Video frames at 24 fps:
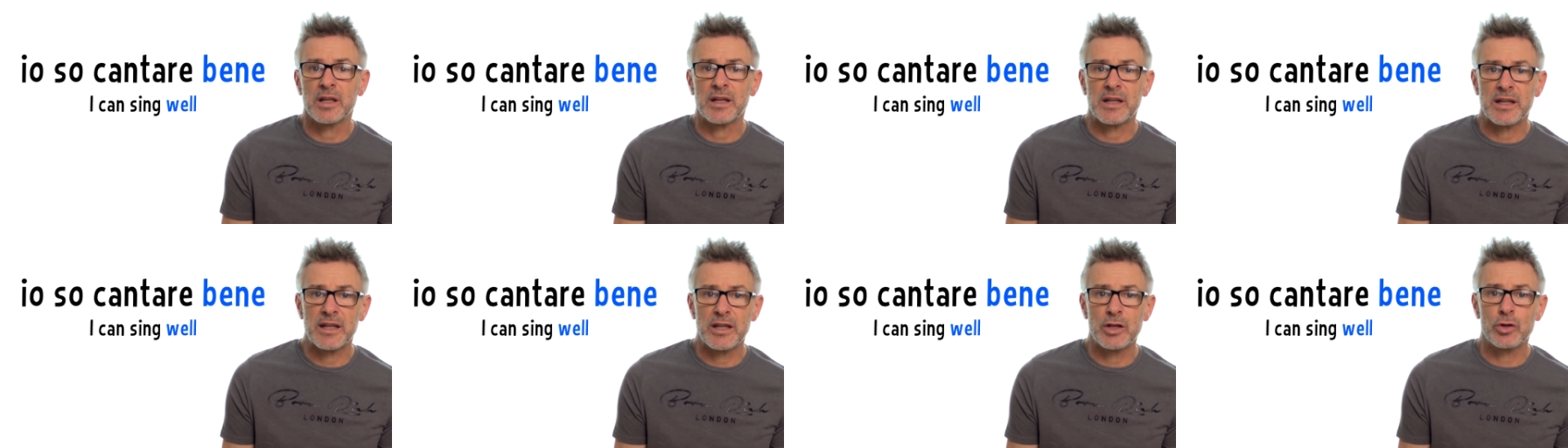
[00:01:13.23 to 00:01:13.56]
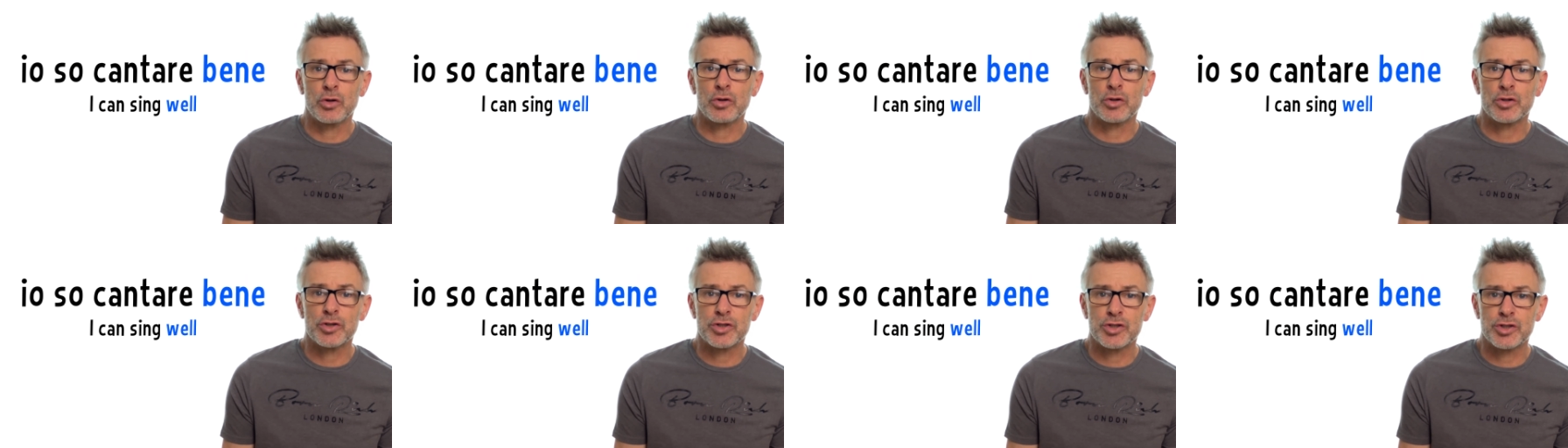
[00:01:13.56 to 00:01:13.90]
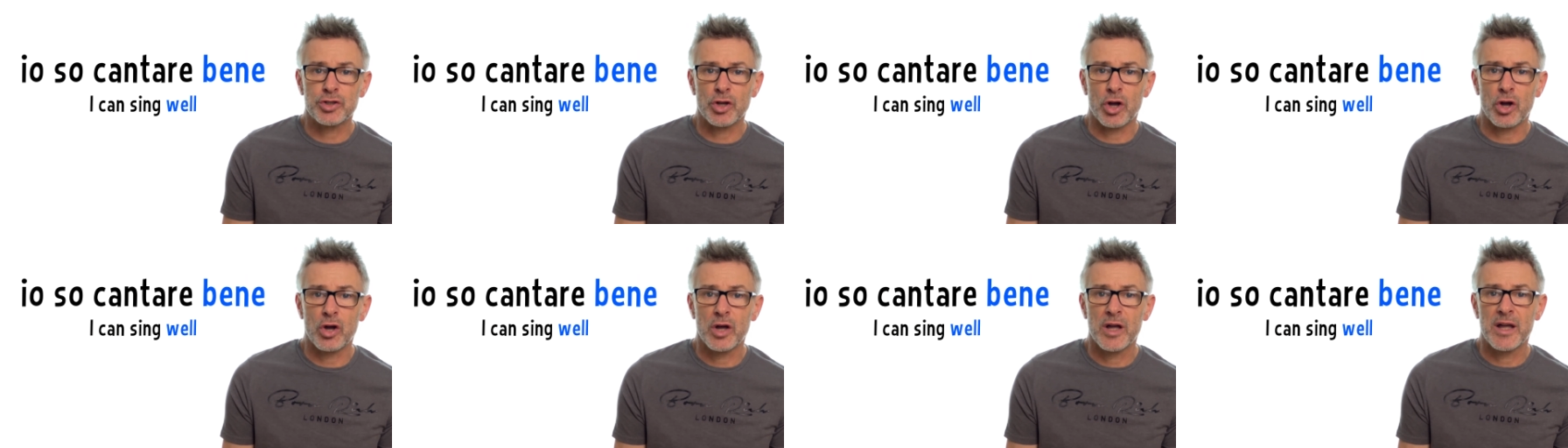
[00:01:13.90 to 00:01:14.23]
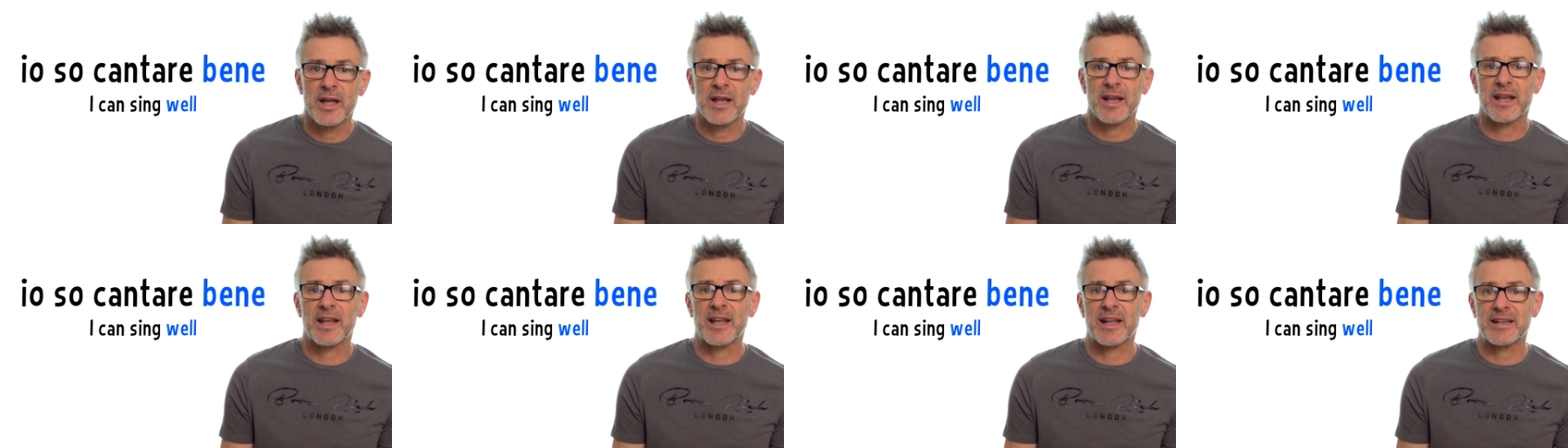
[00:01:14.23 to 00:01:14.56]
Io
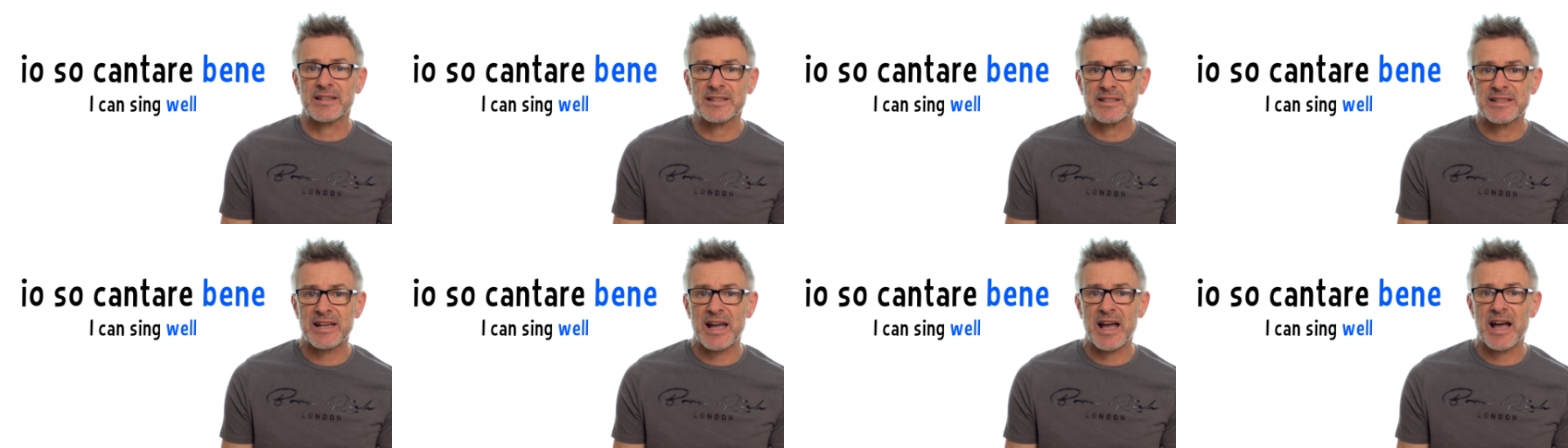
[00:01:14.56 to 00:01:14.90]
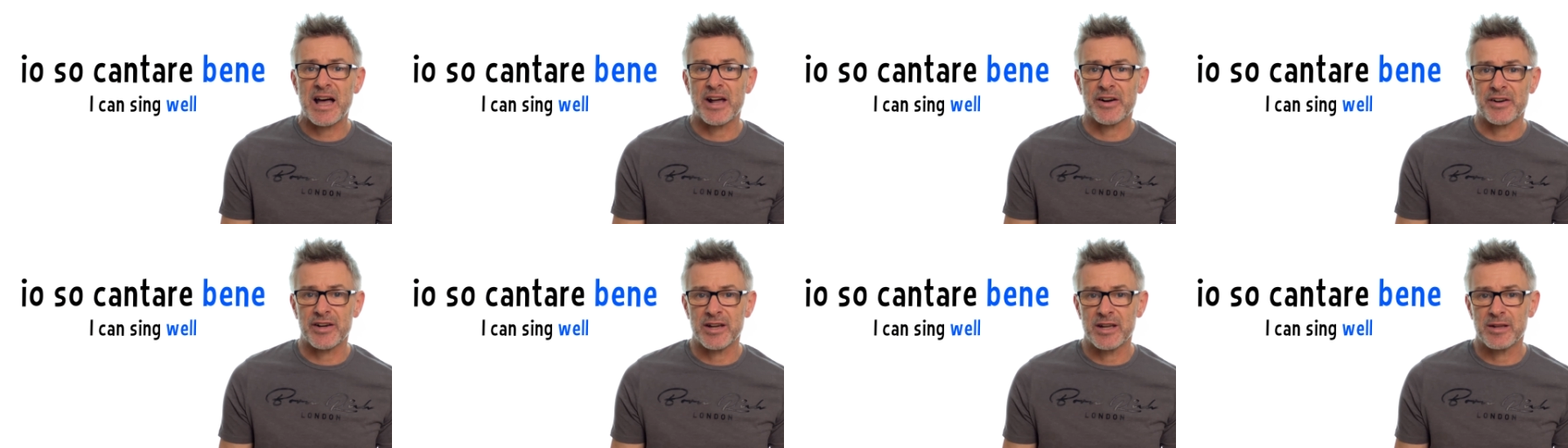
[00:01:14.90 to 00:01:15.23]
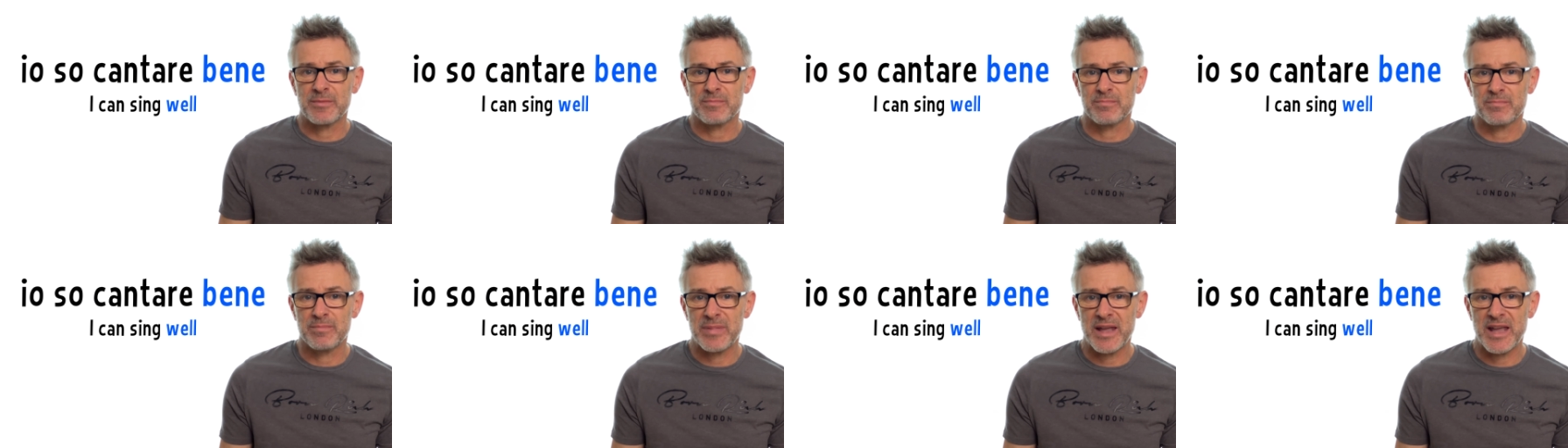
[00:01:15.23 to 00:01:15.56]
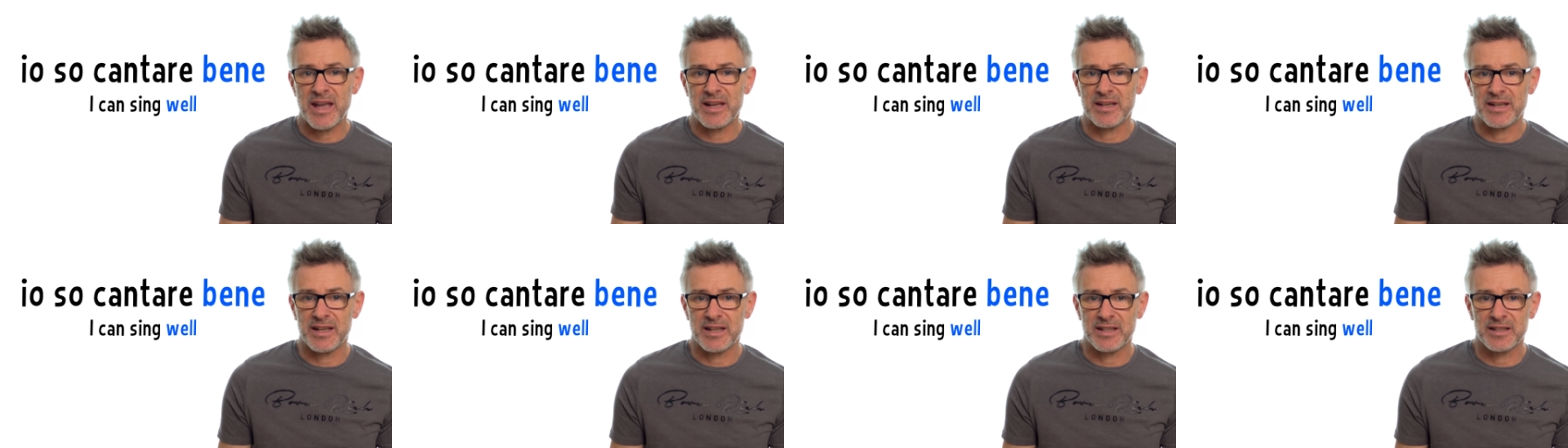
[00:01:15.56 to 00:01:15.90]
so cantare
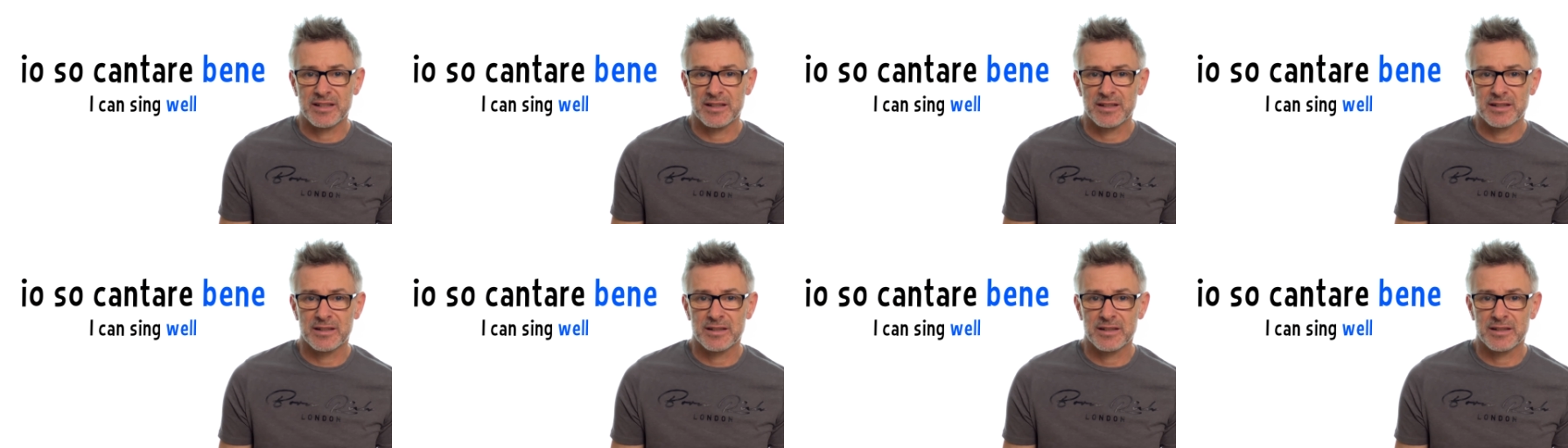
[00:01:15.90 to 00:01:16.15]
bene.